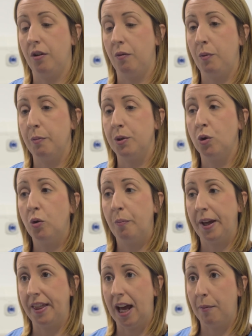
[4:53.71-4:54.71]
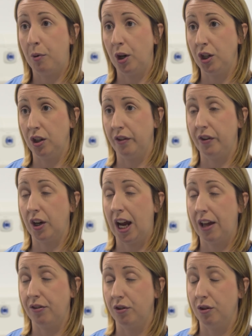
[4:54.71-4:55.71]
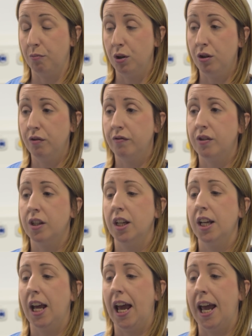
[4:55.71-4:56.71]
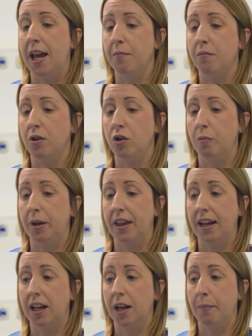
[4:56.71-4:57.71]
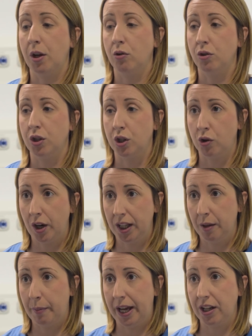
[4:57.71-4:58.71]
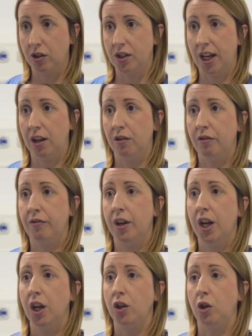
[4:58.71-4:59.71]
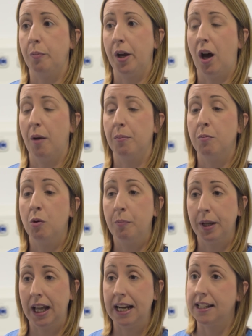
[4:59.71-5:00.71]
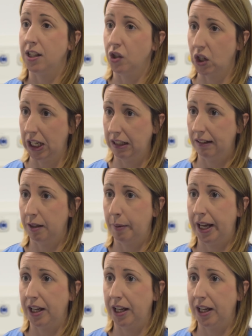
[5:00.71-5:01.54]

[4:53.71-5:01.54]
We would hope by that point you'll have your catheter removed, you'll be thinking about going to the toilet by yourself, you'll be up mobilising gently by